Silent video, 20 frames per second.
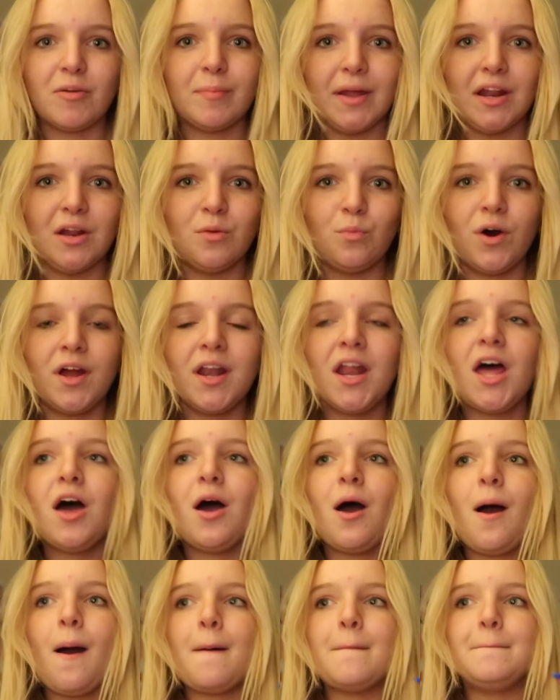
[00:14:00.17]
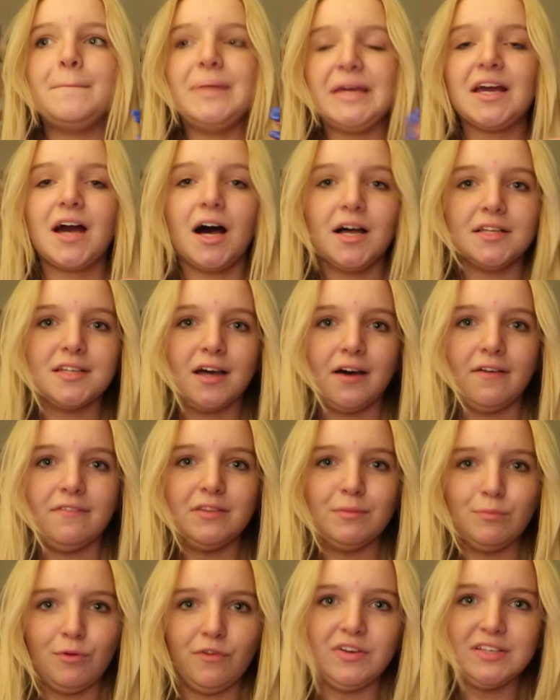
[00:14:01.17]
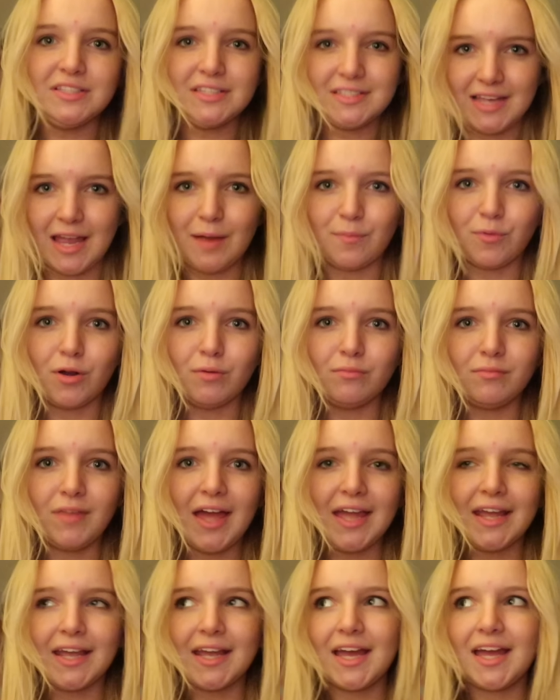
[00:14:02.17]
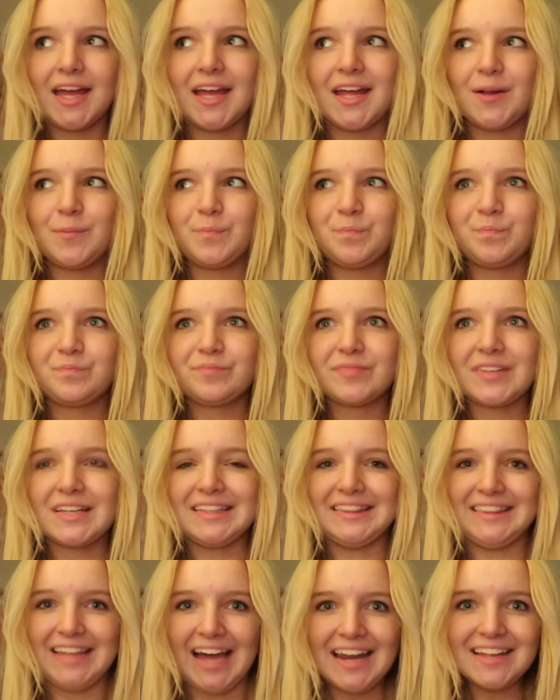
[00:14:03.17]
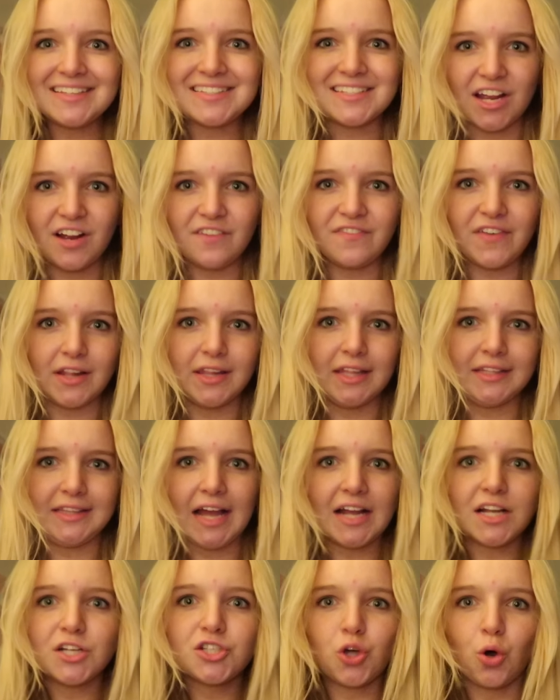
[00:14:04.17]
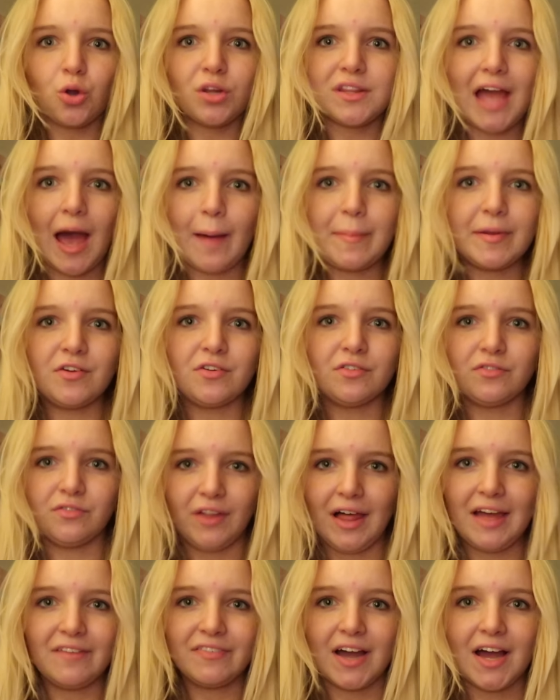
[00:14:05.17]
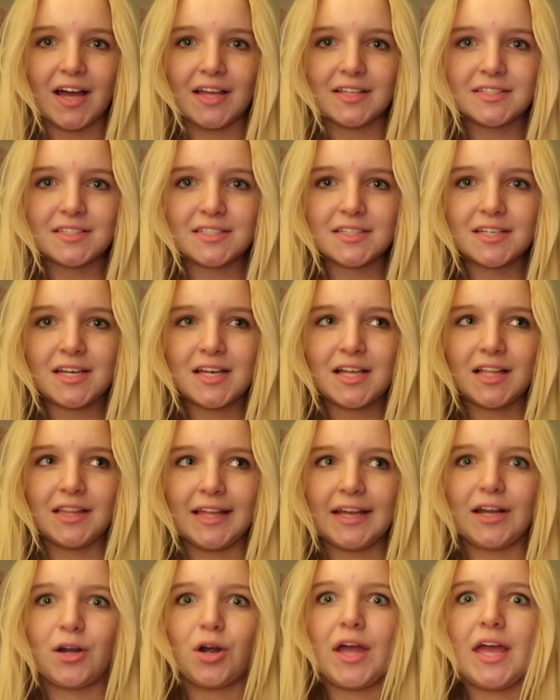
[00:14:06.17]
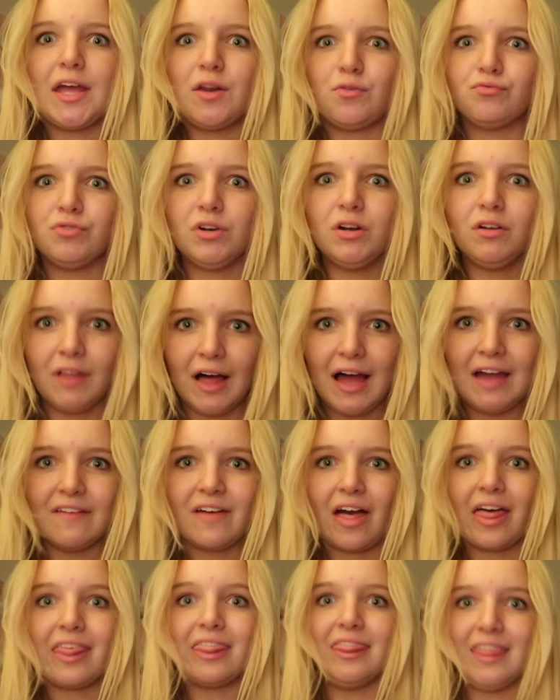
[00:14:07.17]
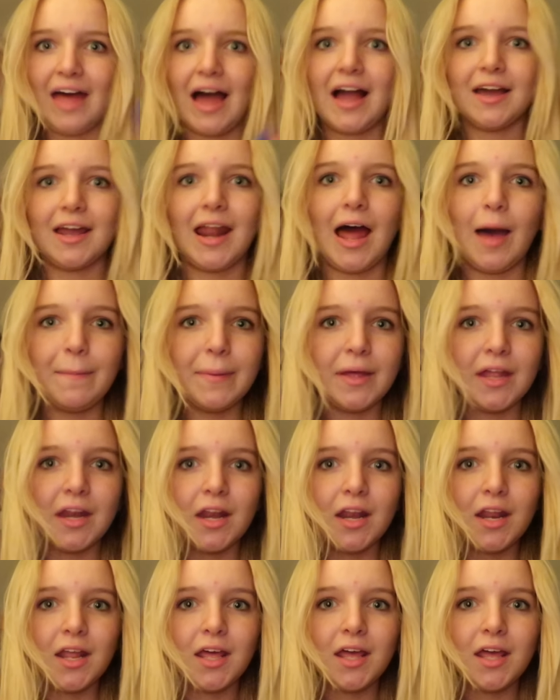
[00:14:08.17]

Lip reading: been in one because of the movies escape room. Like, that is terrifying. Like, that could totally happen in real life, guys. Like, in real life, that could happen.